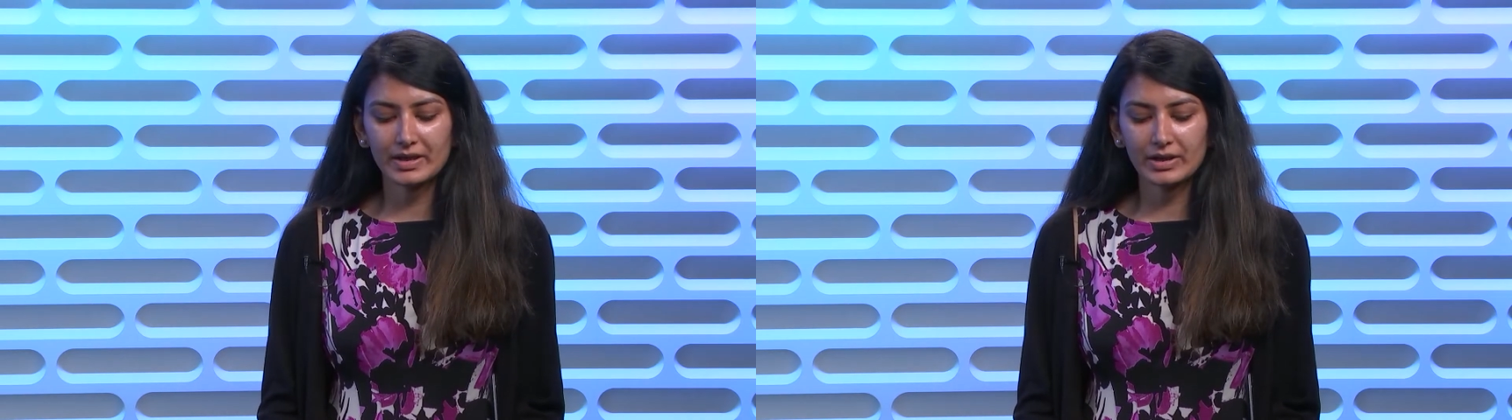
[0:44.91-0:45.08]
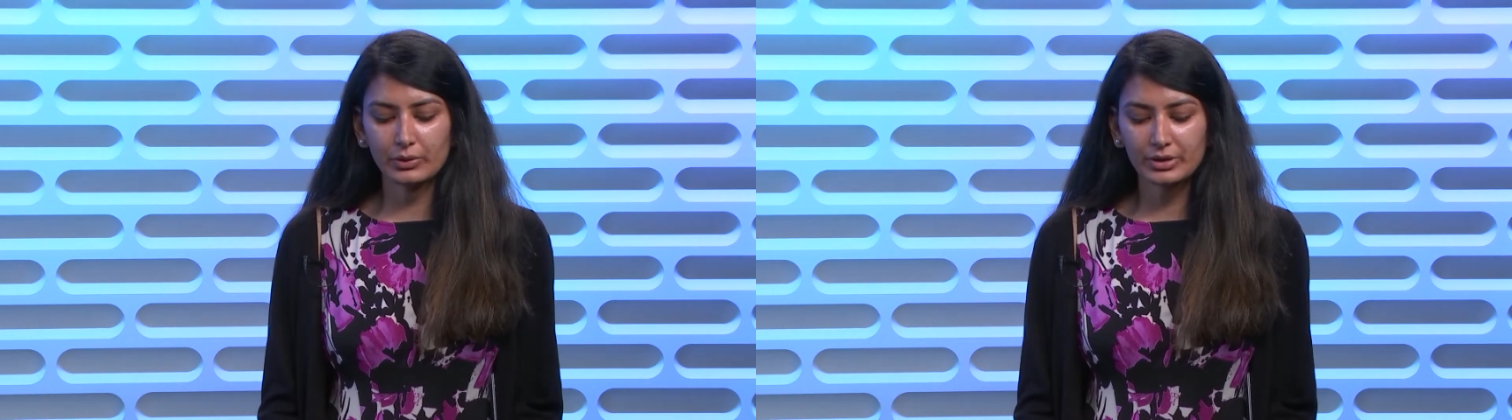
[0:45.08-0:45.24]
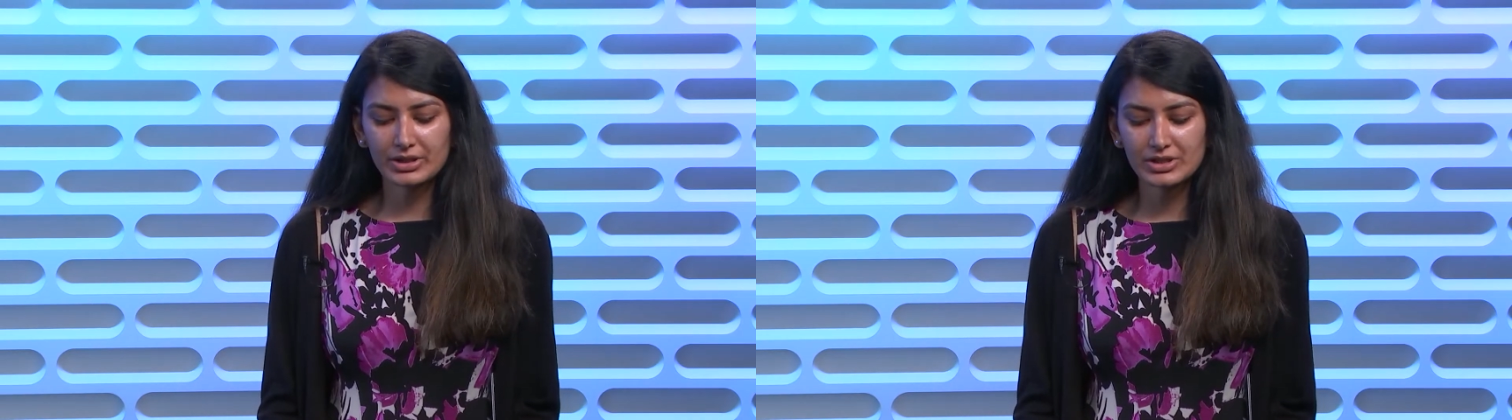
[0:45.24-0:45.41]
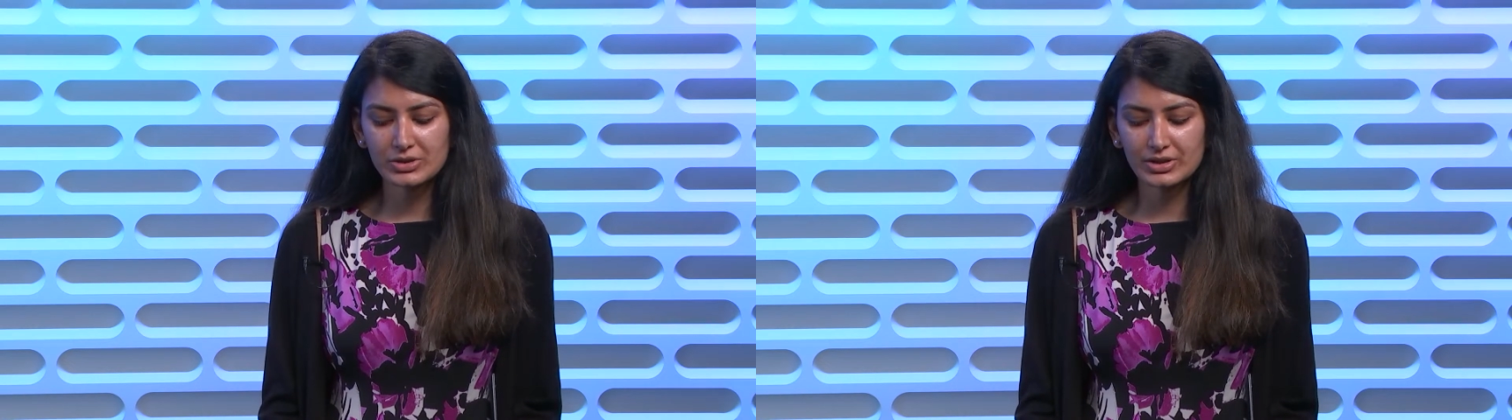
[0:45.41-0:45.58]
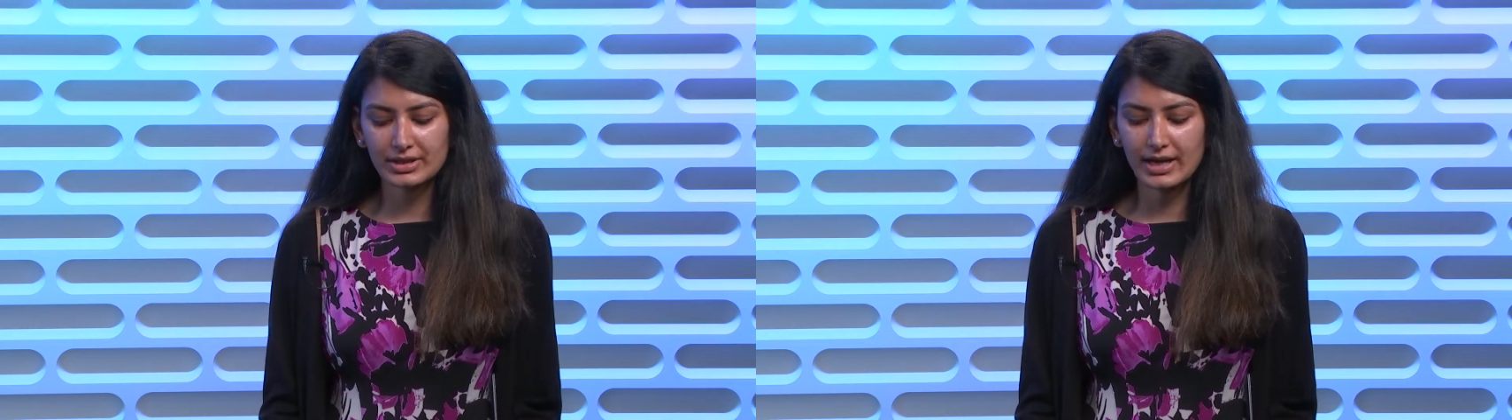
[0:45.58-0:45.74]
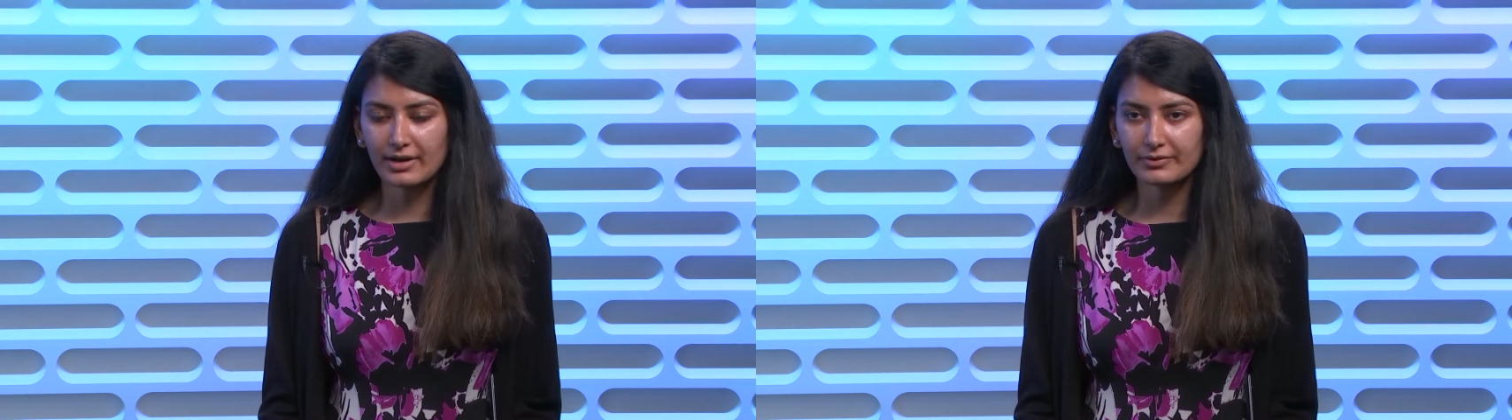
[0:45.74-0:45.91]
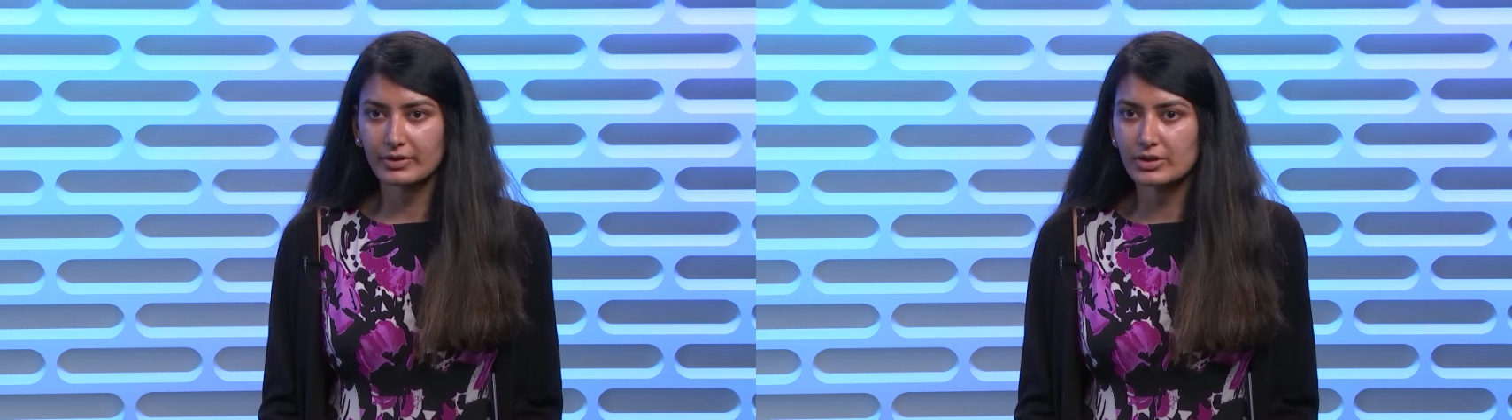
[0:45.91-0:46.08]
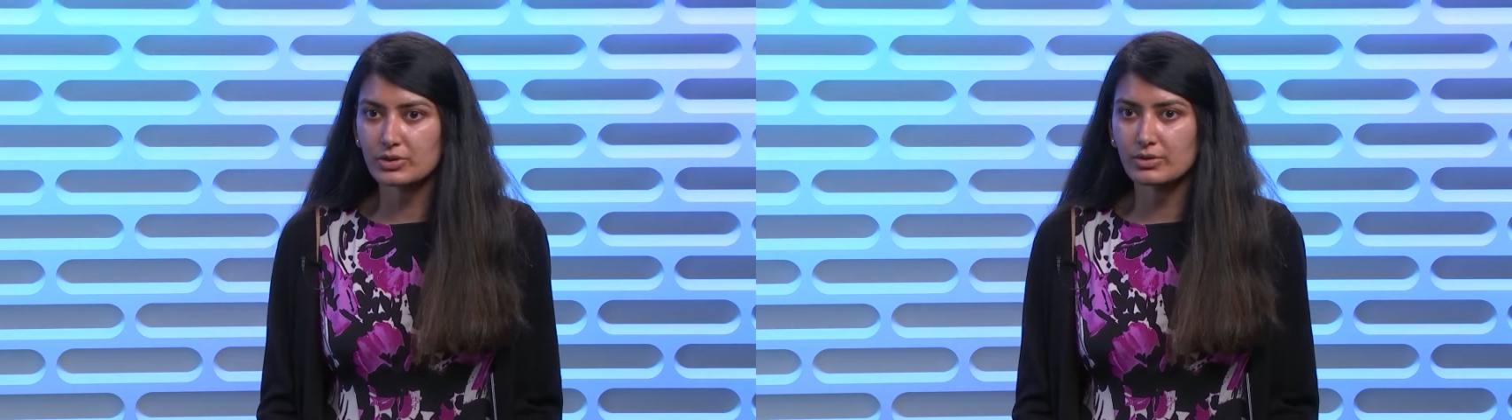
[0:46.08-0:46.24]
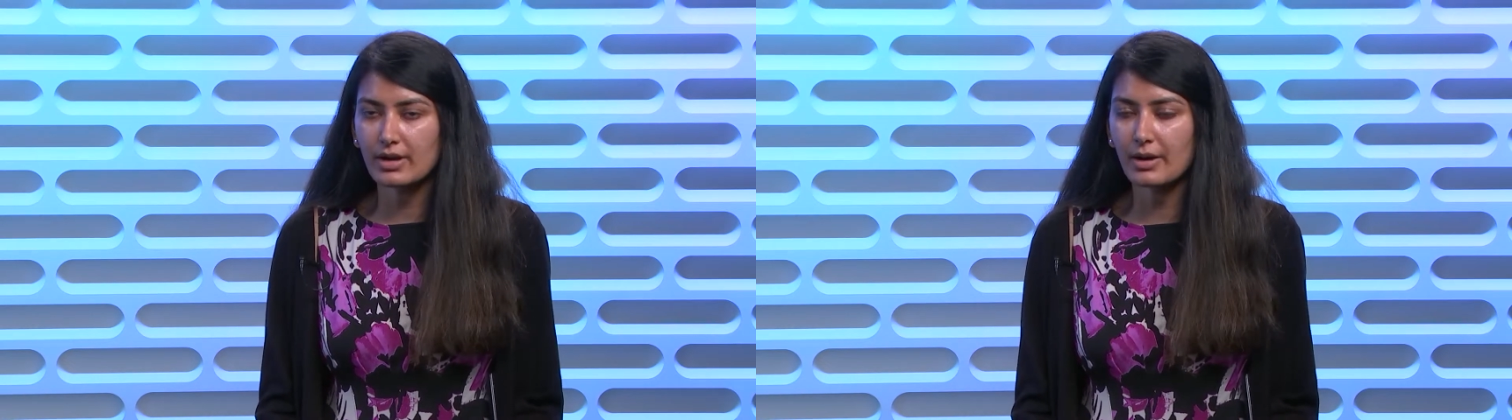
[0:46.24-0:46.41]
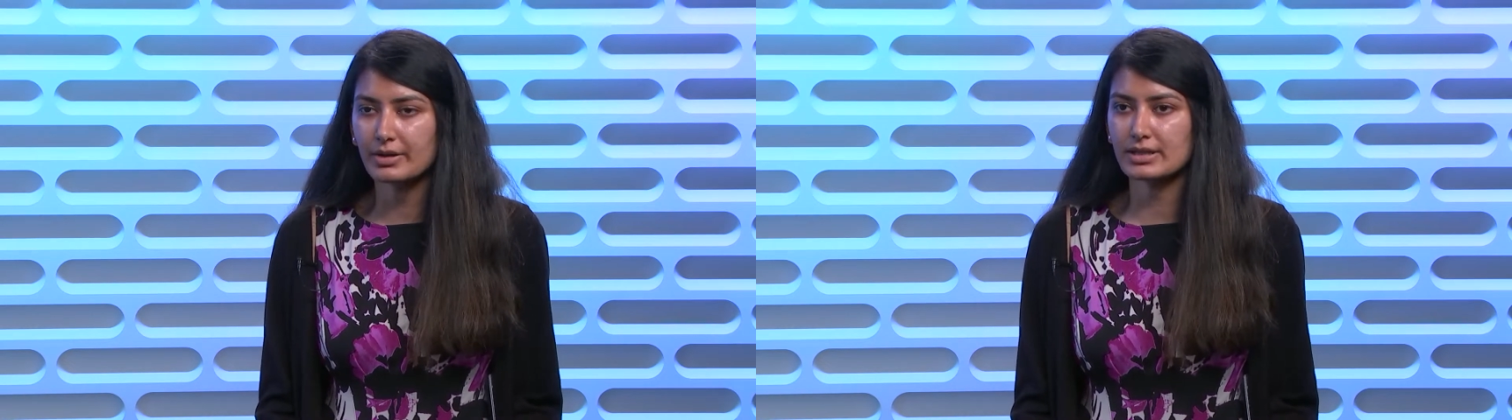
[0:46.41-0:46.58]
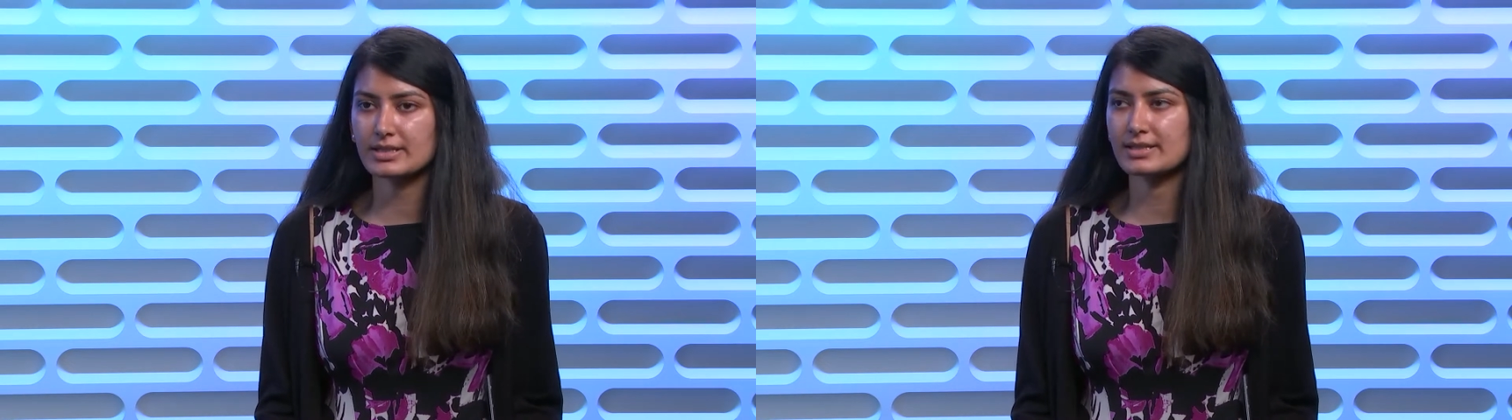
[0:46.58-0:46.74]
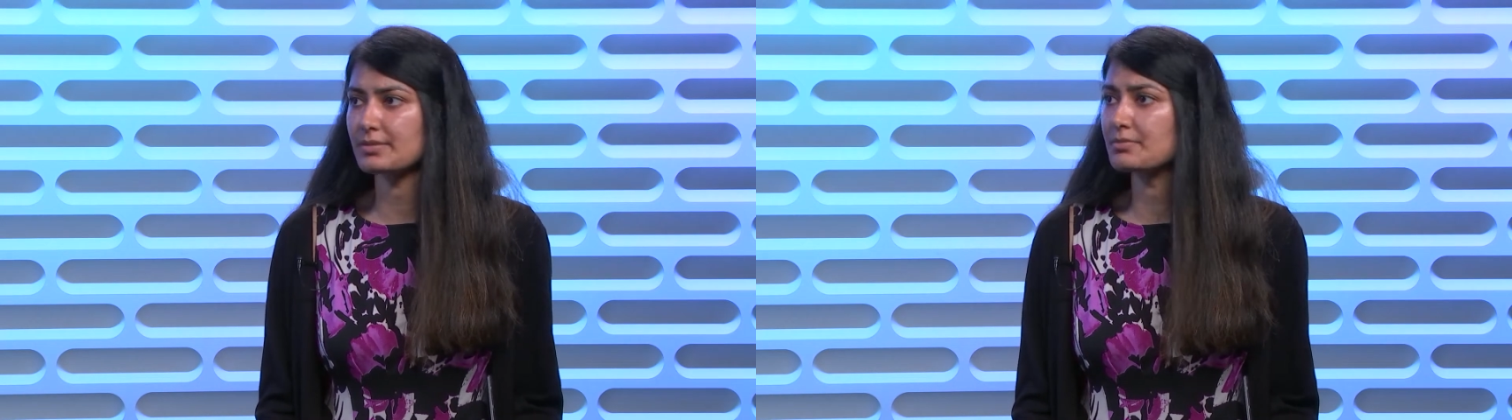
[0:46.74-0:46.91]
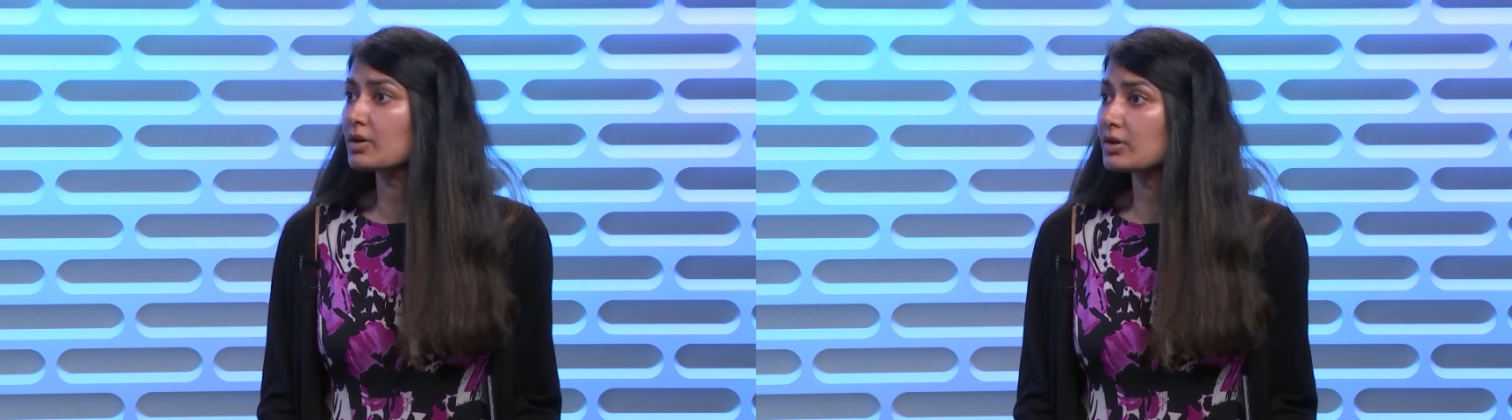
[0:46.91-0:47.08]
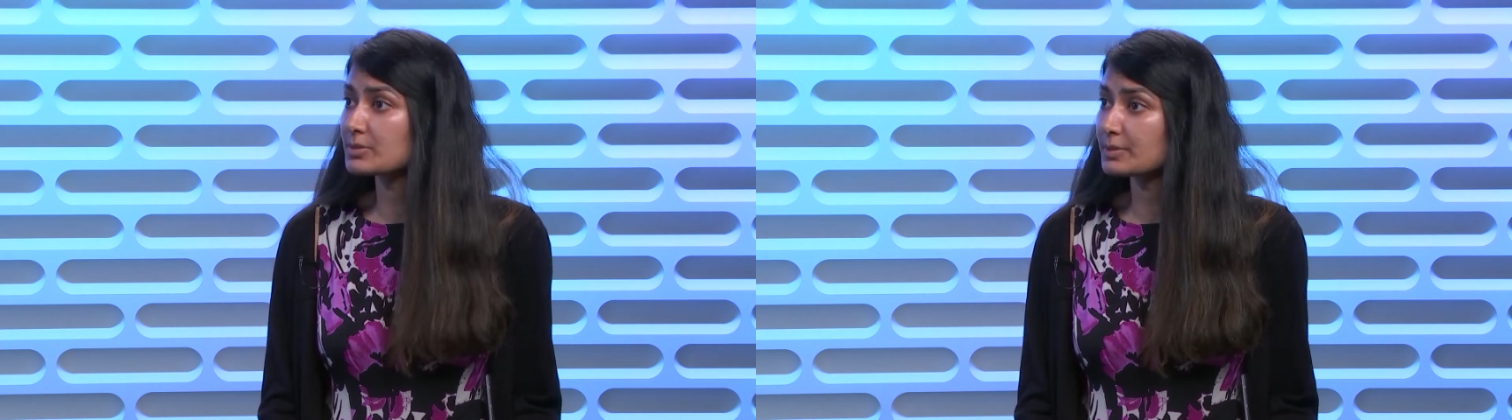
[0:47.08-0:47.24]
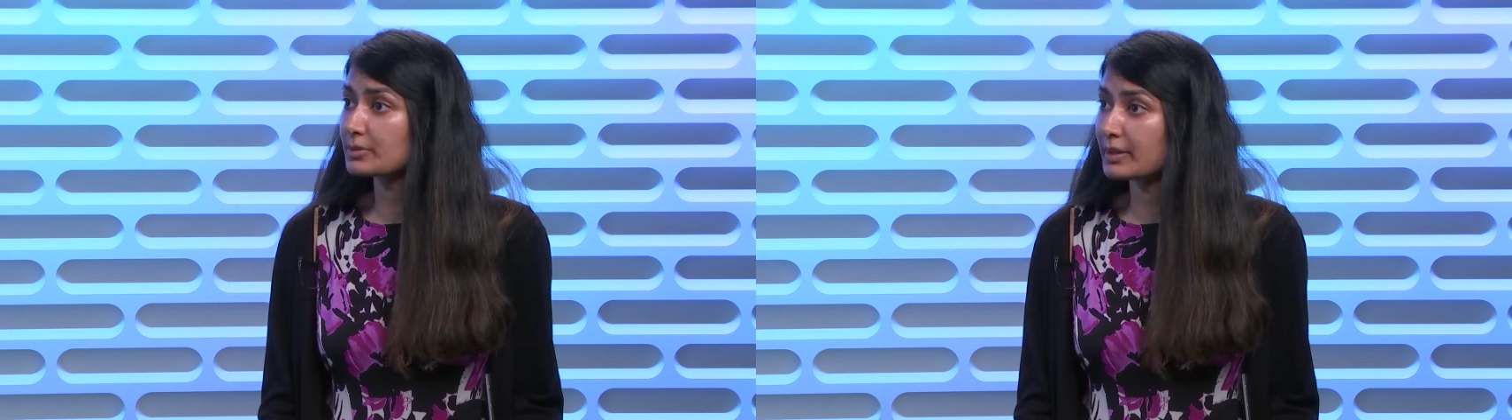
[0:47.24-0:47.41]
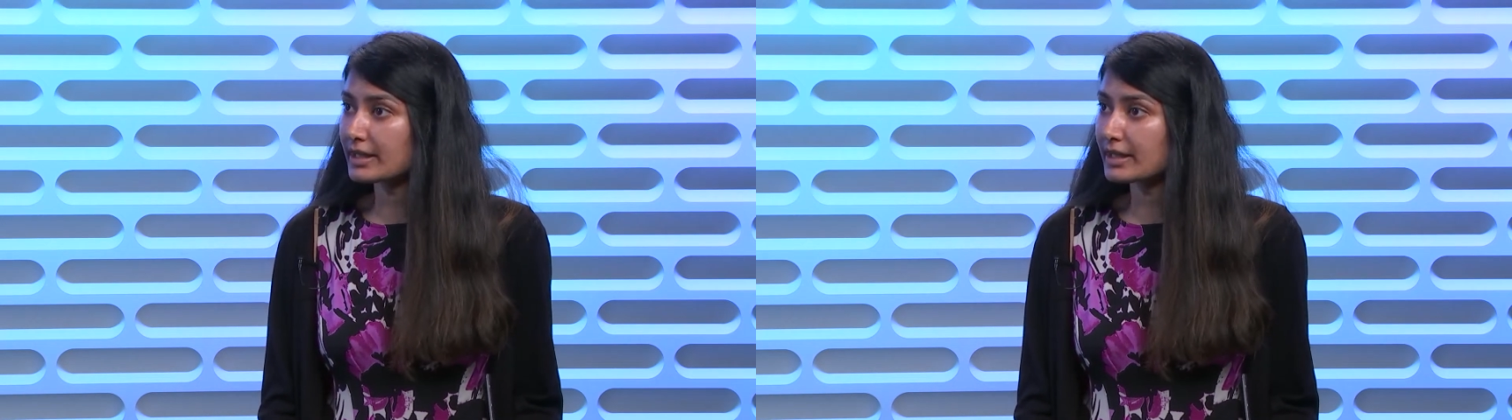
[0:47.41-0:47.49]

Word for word: In order to connect virtual networks, there are multiple